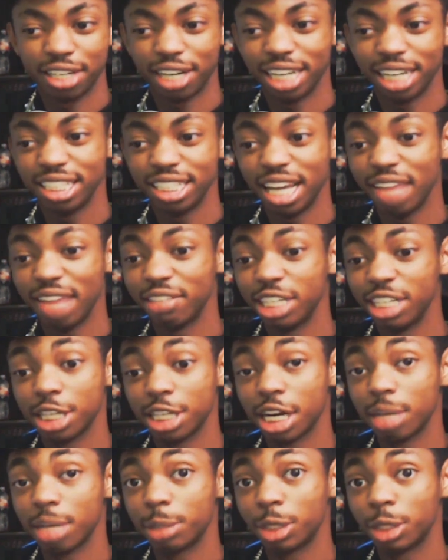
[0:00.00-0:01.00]
I didn't have any
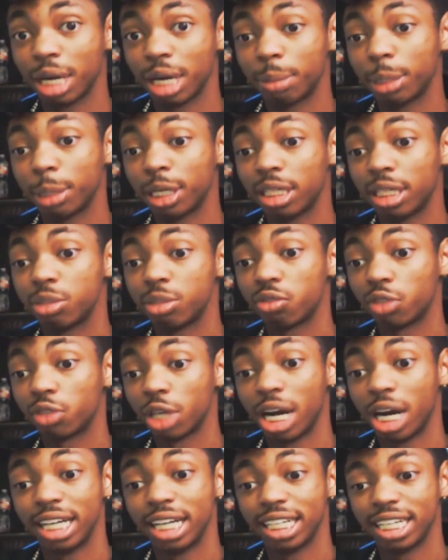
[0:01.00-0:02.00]
time to grab clips for
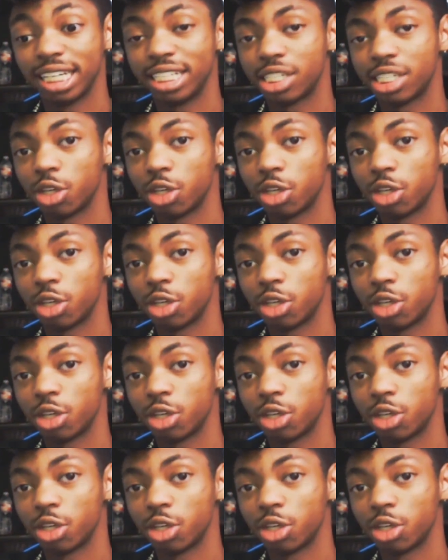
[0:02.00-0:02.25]
highlights,